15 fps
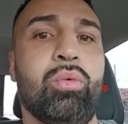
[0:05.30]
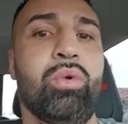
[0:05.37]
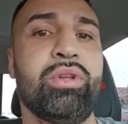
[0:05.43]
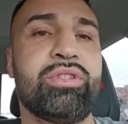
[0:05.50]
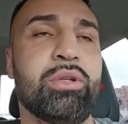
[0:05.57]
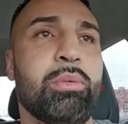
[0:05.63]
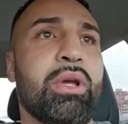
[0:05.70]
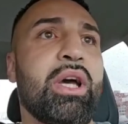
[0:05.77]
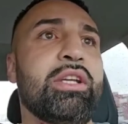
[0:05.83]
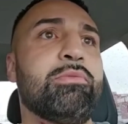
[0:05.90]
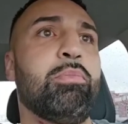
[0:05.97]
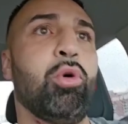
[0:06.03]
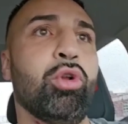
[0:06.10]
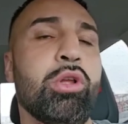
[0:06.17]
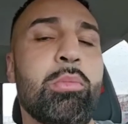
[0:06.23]
What's up,
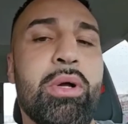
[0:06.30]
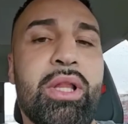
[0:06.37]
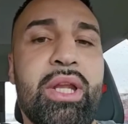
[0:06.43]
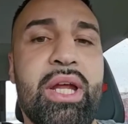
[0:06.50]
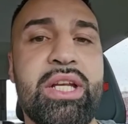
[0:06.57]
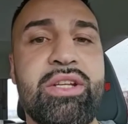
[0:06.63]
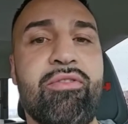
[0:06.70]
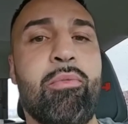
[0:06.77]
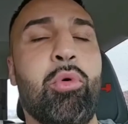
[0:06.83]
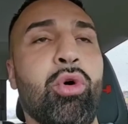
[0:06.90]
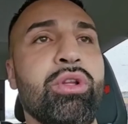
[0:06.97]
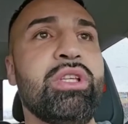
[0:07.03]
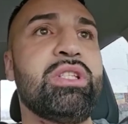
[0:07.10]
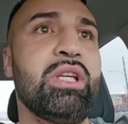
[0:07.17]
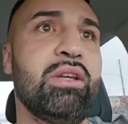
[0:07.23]
guys? Paulie Malignaggi of
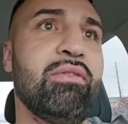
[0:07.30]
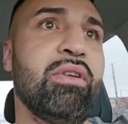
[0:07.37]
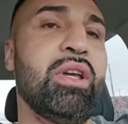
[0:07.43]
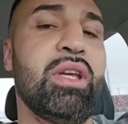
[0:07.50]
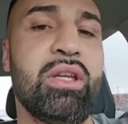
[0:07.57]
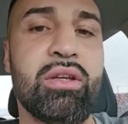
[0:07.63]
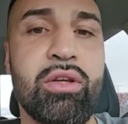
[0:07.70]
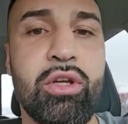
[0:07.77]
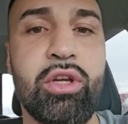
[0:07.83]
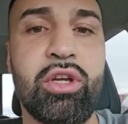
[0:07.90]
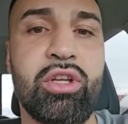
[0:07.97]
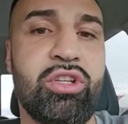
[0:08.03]
Paulie TV.